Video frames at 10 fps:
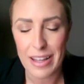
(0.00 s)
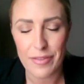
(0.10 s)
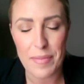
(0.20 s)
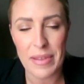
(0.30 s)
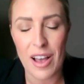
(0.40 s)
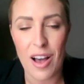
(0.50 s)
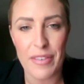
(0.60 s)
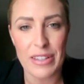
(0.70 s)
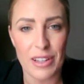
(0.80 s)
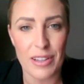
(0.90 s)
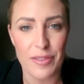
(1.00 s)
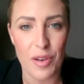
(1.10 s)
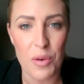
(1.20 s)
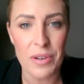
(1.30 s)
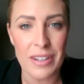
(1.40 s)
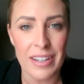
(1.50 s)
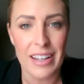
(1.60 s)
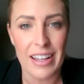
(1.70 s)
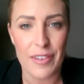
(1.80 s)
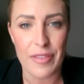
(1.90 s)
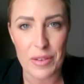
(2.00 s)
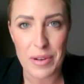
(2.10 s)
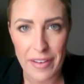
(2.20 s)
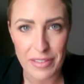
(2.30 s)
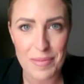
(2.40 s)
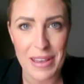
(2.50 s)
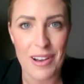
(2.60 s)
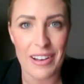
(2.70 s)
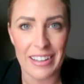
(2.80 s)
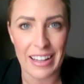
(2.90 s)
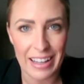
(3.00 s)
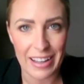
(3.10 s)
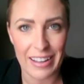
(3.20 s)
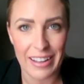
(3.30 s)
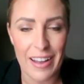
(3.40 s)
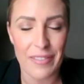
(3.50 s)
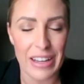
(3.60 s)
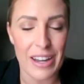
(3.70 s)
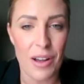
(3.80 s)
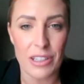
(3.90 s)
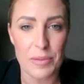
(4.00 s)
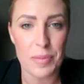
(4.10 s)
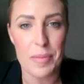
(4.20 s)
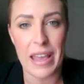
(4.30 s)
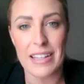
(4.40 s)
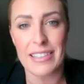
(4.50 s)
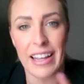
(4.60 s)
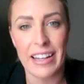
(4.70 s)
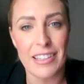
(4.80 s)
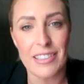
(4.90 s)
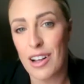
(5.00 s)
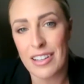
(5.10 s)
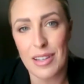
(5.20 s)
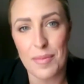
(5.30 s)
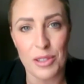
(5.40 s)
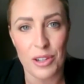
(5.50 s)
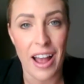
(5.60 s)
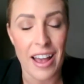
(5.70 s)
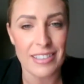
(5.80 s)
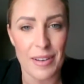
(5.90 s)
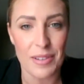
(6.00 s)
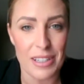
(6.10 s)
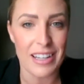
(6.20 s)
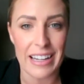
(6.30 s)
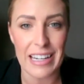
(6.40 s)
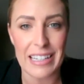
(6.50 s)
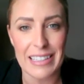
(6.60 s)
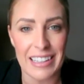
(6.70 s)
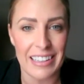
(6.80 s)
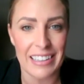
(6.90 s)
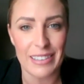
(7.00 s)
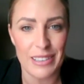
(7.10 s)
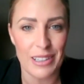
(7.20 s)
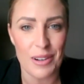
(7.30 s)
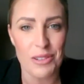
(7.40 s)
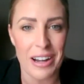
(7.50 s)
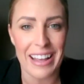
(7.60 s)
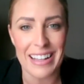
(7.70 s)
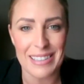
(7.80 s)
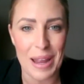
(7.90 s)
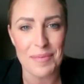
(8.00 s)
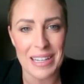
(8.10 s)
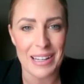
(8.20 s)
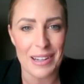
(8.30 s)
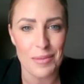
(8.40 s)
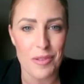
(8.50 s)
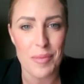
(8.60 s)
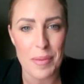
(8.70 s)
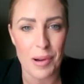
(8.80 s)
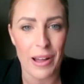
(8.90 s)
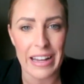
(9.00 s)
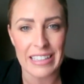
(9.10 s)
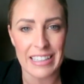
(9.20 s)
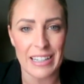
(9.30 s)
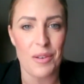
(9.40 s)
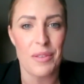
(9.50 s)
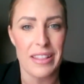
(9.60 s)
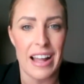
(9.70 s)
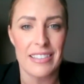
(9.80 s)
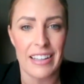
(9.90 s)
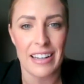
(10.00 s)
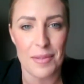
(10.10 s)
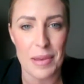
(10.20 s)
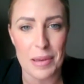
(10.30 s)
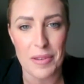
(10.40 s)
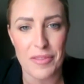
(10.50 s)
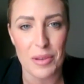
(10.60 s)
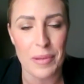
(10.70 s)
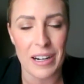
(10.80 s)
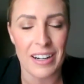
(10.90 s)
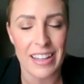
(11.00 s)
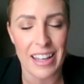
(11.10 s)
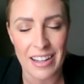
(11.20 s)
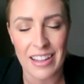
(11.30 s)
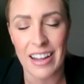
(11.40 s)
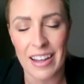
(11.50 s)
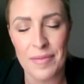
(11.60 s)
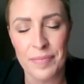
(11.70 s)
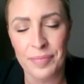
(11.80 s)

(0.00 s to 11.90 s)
if I'm in the office on the phone, if I don't have to be on like a video, I'll just be pacing. And it's not because I'm stressed. I need to, trying to get steps in or move my body because I know that that's going to make me feel better at the end of the day.